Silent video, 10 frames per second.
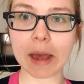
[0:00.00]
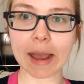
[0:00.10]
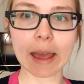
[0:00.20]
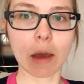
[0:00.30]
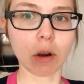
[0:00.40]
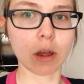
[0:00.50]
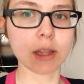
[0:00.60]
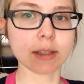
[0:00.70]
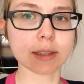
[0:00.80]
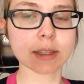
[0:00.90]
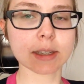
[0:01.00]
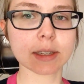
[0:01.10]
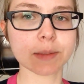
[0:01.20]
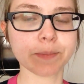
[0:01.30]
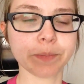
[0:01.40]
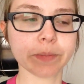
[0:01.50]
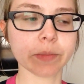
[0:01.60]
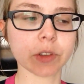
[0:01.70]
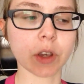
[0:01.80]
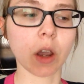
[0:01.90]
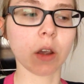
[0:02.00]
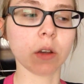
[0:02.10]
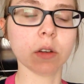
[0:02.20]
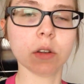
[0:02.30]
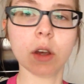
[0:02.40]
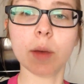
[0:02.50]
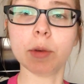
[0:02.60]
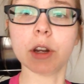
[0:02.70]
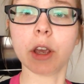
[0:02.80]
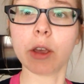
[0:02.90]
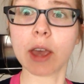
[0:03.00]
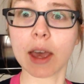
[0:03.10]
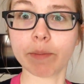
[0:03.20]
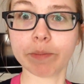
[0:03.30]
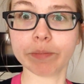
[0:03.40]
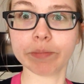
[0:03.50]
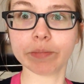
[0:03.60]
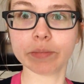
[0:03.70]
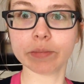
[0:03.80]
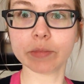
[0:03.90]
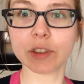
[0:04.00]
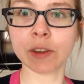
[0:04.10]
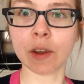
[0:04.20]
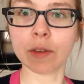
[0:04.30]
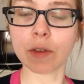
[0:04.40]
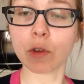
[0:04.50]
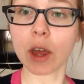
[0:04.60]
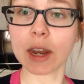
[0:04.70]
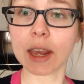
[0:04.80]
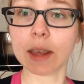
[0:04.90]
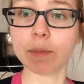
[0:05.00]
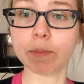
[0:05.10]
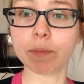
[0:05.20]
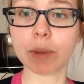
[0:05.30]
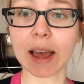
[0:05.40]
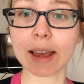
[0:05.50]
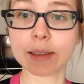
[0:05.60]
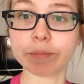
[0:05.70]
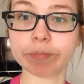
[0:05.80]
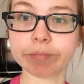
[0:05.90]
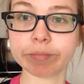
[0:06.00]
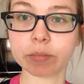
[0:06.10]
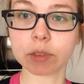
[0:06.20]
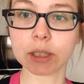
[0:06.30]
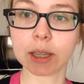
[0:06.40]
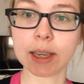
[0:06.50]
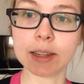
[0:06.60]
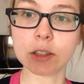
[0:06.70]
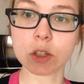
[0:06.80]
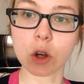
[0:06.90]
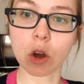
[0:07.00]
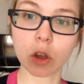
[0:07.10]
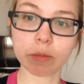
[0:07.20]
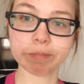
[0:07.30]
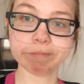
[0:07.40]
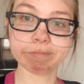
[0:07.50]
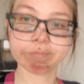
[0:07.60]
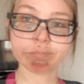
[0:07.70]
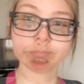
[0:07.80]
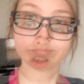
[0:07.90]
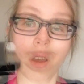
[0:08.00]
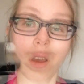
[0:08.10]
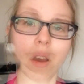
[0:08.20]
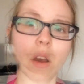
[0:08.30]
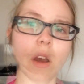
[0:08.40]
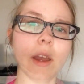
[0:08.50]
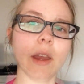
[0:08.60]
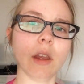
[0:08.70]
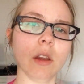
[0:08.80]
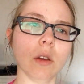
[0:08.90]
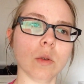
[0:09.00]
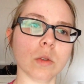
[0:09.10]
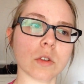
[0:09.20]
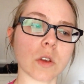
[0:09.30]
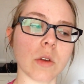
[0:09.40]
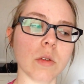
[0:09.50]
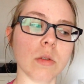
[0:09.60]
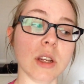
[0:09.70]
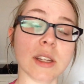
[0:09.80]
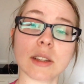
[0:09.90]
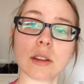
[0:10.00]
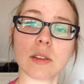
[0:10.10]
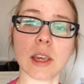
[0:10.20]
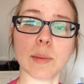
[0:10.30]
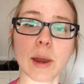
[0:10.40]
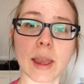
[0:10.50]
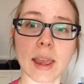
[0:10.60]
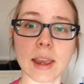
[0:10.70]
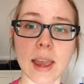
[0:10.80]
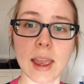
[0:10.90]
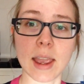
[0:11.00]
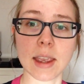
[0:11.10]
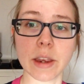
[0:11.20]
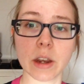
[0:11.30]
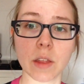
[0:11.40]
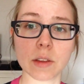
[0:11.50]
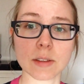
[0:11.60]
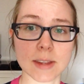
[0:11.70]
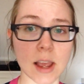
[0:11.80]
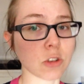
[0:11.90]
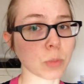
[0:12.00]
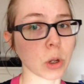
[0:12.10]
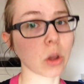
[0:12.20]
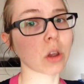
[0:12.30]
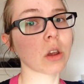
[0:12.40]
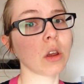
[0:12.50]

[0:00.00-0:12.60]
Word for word: black outlines. So I'm going to go get, see if they've got any black in stock. I also need to think about getting a, another sketchbook